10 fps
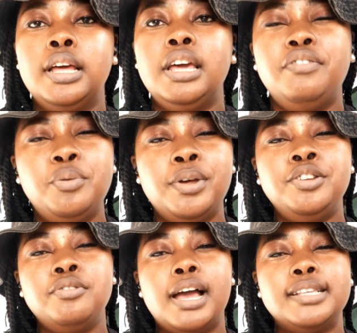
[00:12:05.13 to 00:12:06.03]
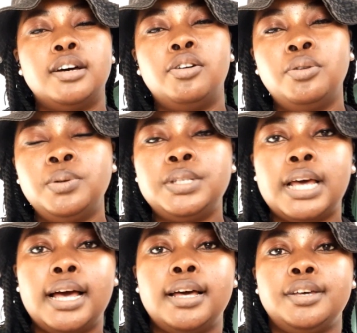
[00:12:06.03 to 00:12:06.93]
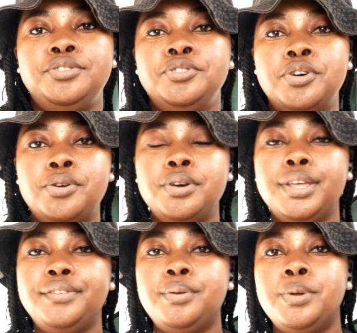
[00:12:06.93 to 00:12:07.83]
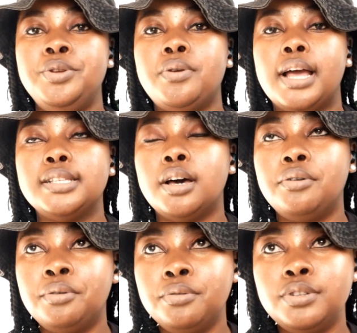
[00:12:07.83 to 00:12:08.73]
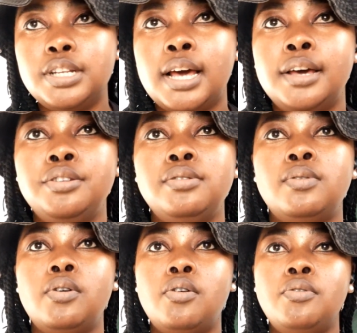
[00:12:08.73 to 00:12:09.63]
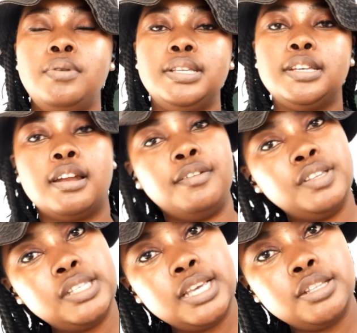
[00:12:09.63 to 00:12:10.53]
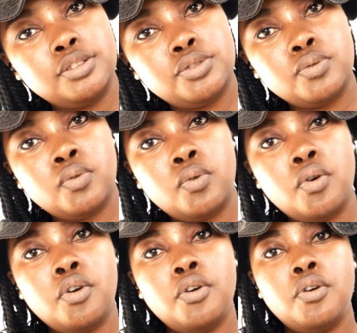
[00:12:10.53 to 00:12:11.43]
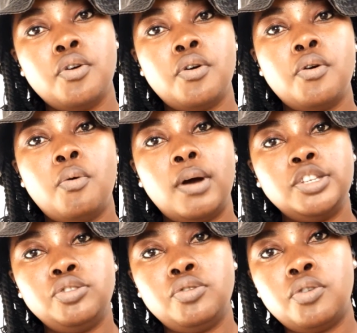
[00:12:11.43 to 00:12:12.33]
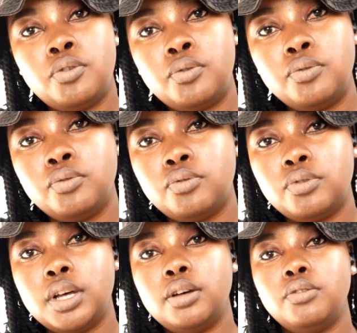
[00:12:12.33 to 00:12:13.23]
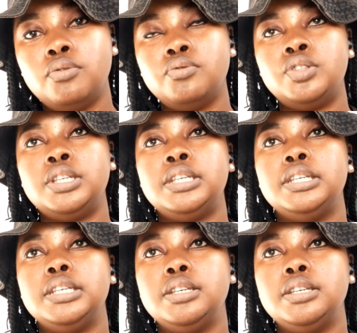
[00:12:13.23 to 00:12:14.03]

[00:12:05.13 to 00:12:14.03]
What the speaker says: even when you guys are older, even when you guys are older, you'll always gravitate to what you know ukuthi